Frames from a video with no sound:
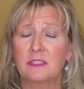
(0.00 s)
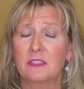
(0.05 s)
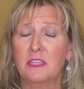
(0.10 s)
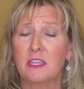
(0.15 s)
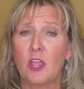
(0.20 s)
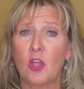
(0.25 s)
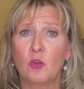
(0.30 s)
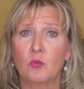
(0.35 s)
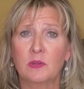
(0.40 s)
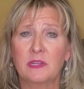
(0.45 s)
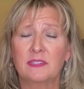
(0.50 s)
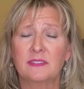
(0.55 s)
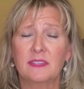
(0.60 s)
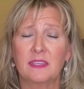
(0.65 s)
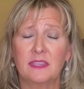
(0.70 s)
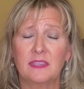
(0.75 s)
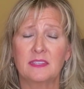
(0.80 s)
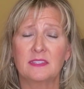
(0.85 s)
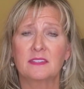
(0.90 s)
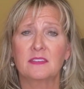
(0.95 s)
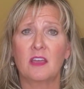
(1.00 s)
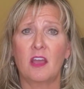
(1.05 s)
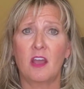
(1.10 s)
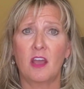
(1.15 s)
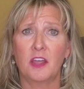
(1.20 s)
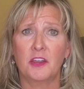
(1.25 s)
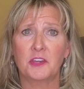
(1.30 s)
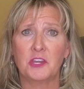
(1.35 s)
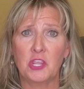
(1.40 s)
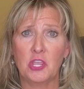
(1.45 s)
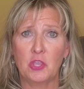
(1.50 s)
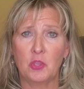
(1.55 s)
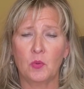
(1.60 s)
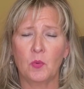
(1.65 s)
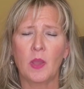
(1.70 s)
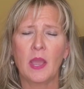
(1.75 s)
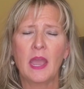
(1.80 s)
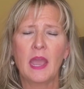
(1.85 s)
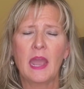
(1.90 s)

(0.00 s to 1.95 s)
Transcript: The onus is on you.